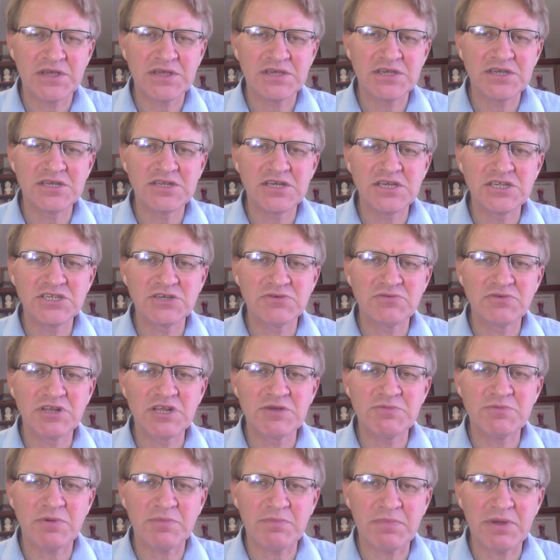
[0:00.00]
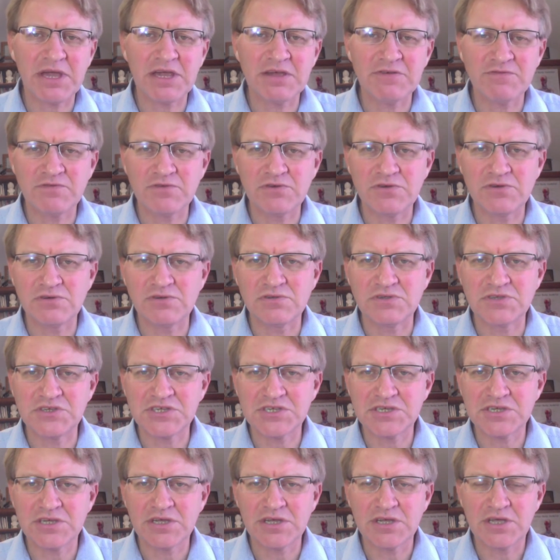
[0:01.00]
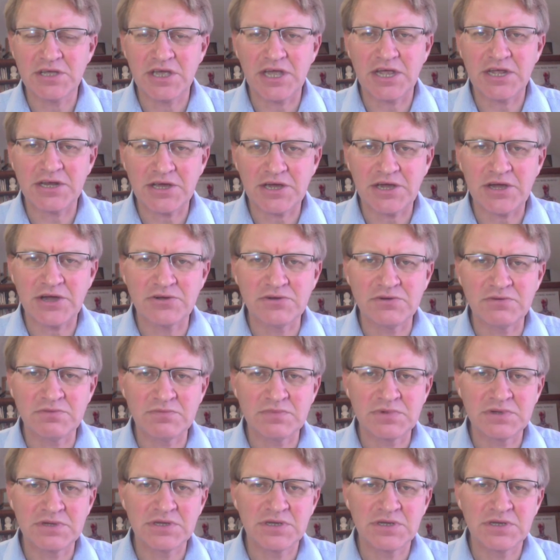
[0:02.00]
You need to really prepare foods at home,